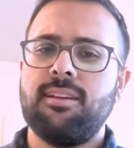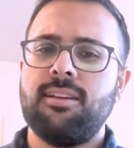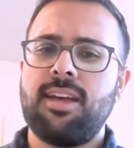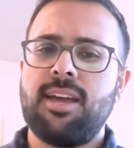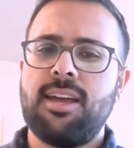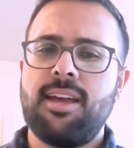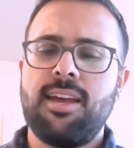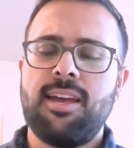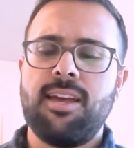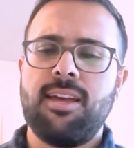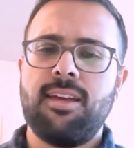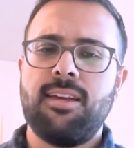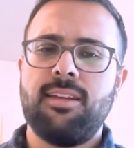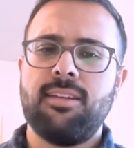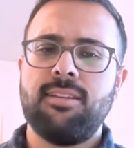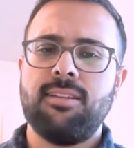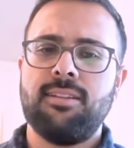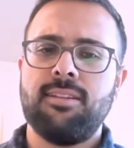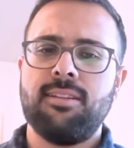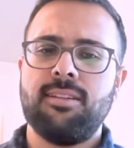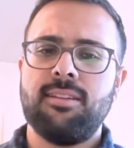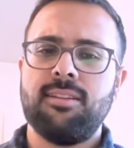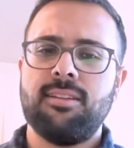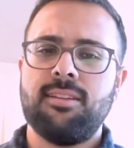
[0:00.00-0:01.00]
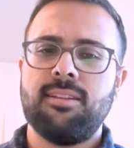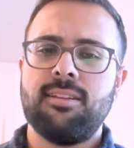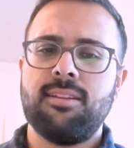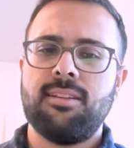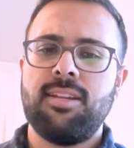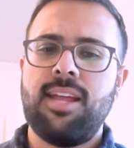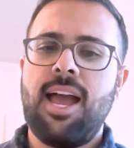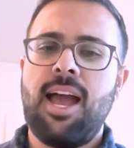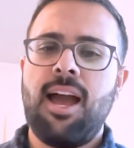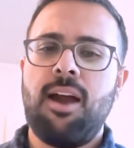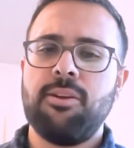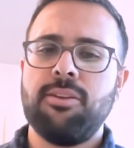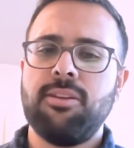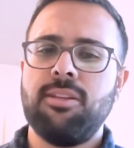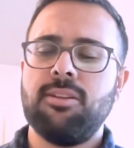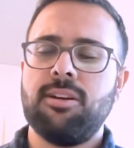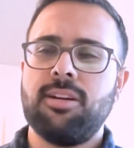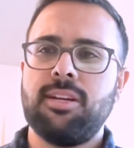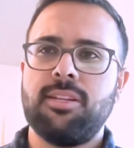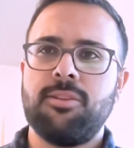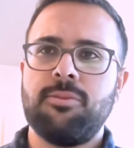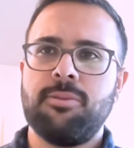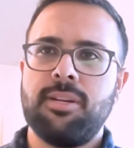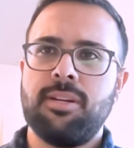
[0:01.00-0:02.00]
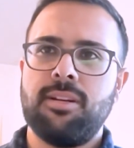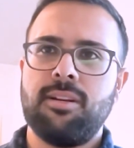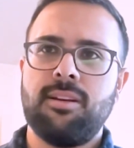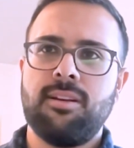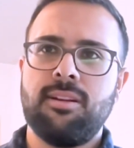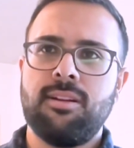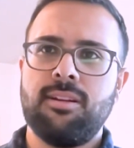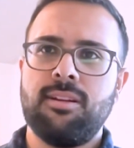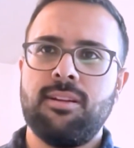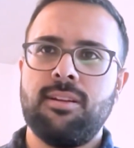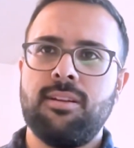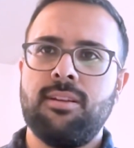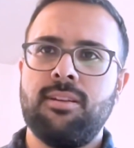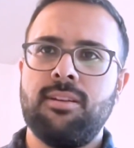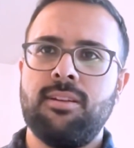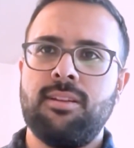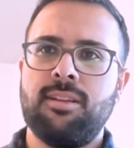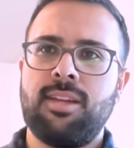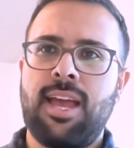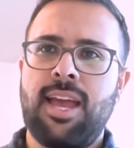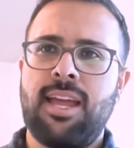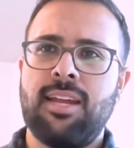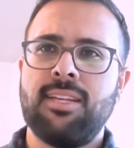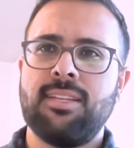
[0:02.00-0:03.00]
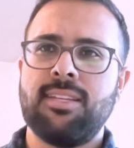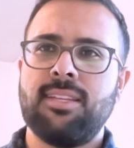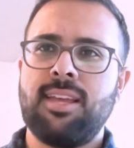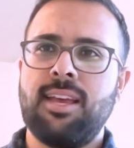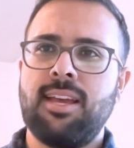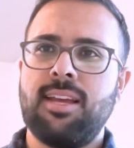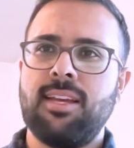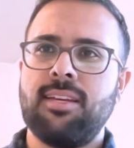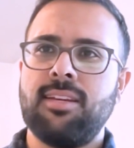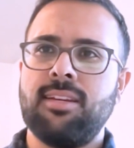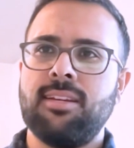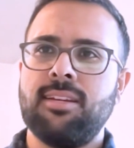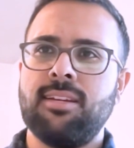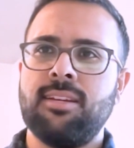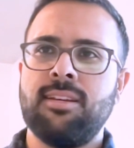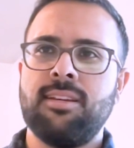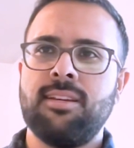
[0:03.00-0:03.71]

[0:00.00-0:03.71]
And now you look at Twitter and it's like